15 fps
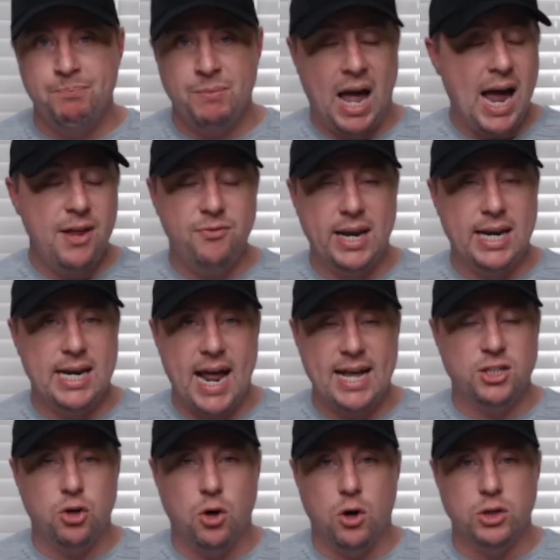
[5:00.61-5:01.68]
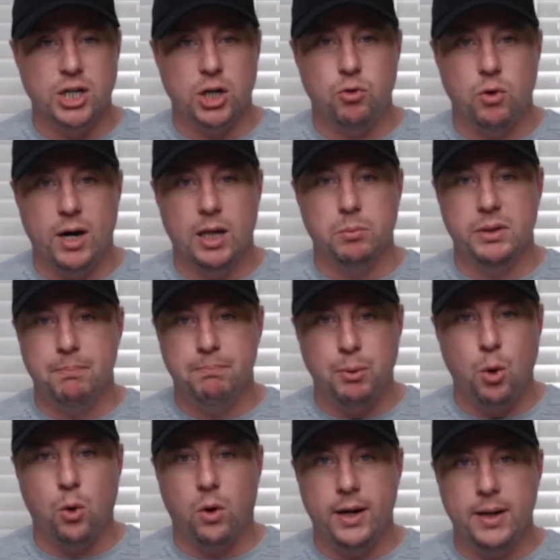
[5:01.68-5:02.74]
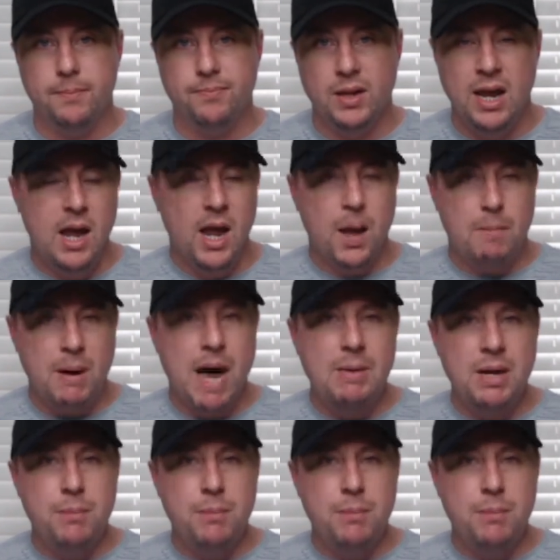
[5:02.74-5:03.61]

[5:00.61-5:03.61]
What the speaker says: I think NASCAR is incredibly boring. Bobby